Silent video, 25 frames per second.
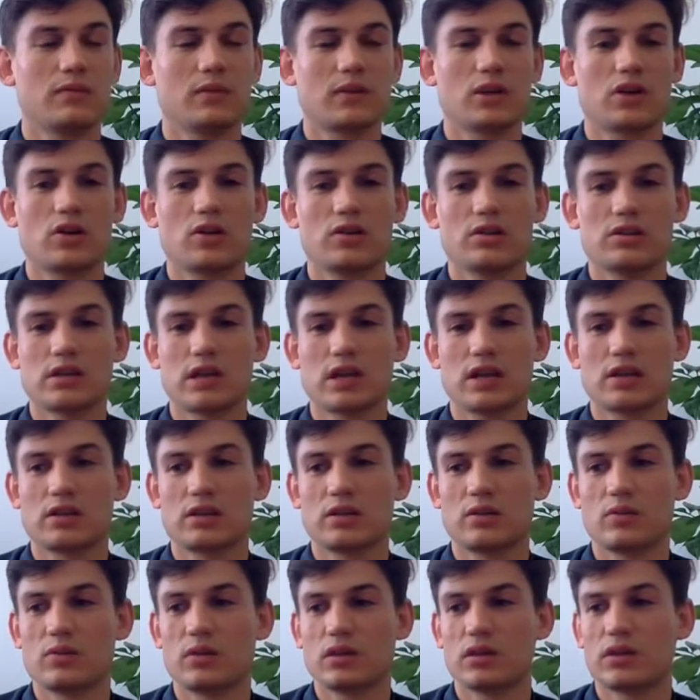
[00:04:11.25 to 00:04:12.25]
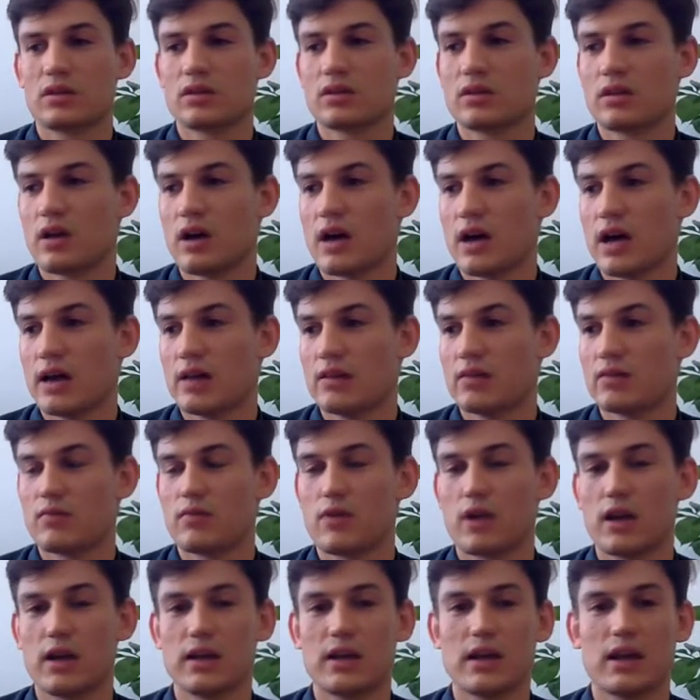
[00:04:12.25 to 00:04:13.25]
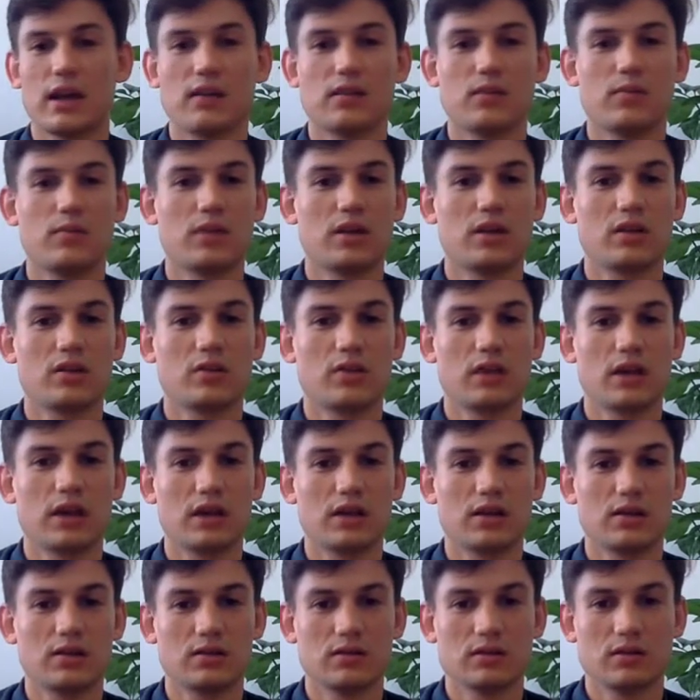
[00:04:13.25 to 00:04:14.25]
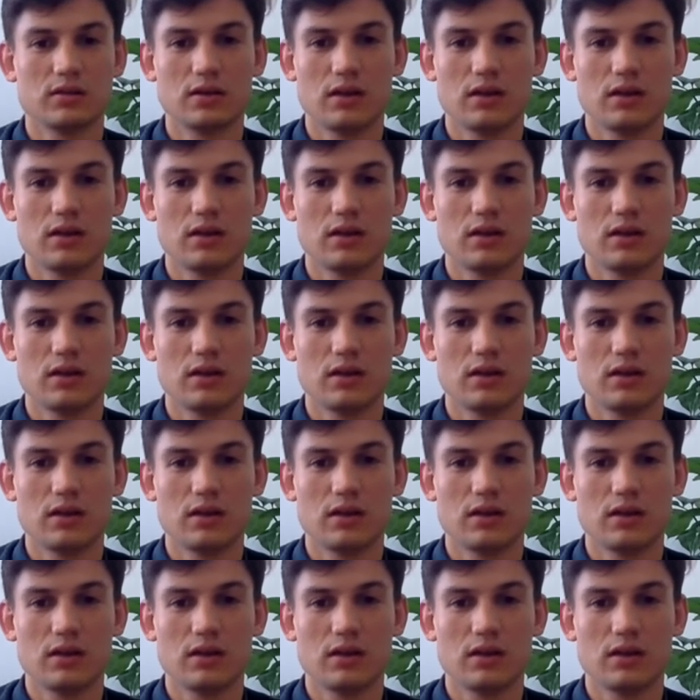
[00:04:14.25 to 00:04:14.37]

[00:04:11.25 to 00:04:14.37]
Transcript: contacting with clients, finding out the best way to